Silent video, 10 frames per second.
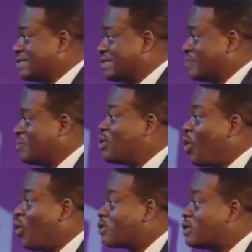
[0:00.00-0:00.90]
But you know
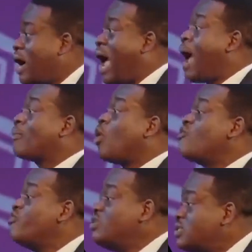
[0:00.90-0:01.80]
what? I am
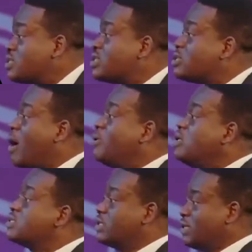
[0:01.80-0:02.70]
convinced it is my
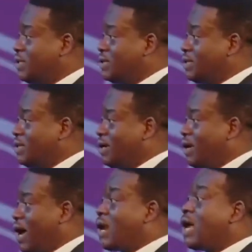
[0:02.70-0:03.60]
ministry.
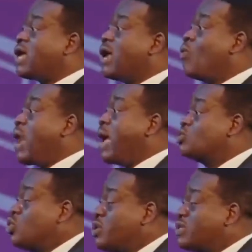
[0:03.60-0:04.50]
And as when I
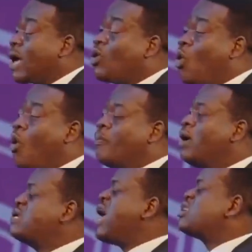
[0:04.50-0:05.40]
do it, I go home,
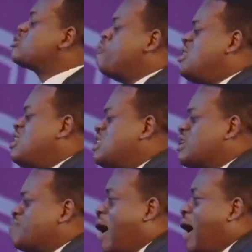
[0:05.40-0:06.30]
there's peace in
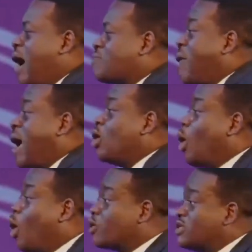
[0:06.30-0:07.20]
my heart. My
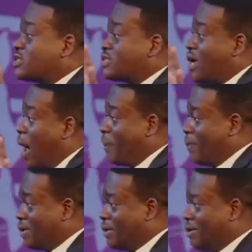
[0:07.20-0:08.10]
Lord is happy.
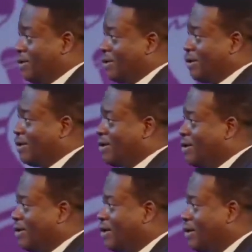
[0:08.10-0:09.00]

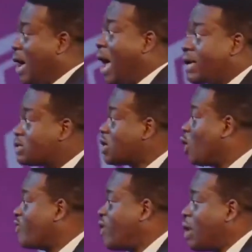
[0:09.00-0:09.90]
Yeah, I get a lot
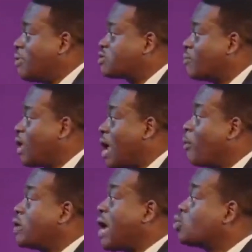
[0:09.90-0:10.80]
of enemies from that, but
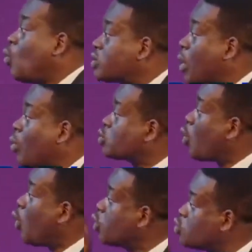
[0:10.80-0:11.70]
that's what I was
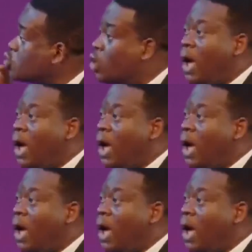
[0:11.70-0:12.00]
called to do.